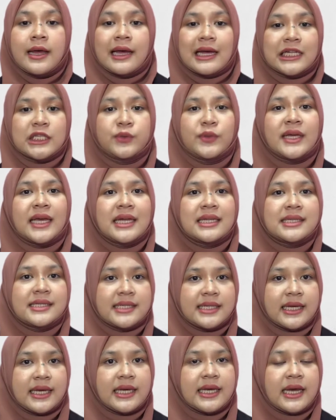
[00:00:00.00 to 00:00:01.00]
As we can
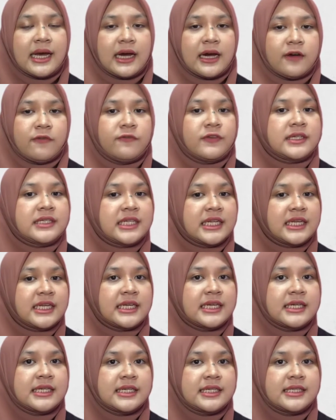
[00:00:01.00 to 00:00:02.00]
see, firstly
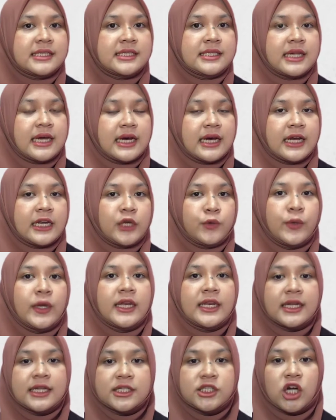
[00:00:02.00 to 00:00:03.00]
is the
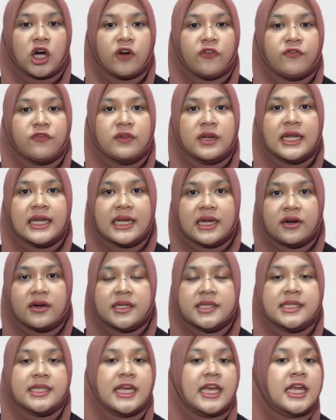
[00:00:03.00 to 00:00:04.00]
weakness of
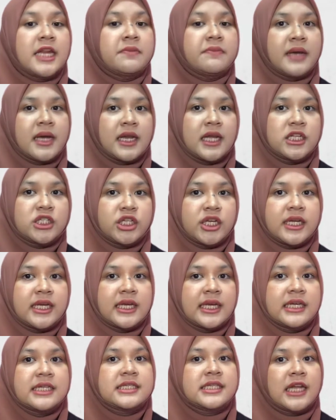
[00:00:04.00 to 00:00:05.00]
leaders in
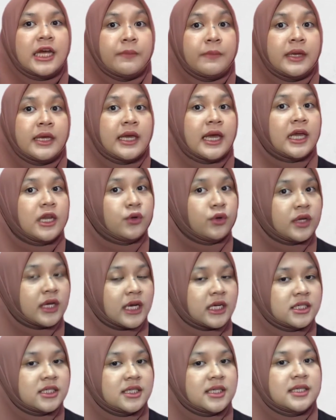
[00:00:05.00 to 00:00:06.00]
managing Islamic
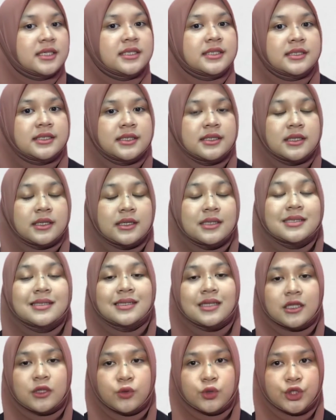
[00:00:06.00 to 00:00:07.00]
educational
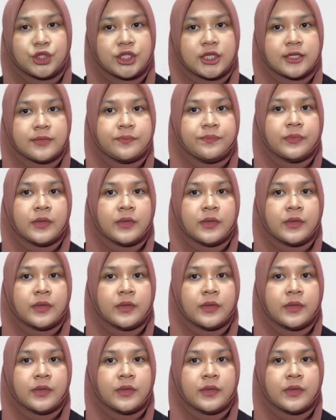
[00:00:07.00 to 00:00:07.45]
institution.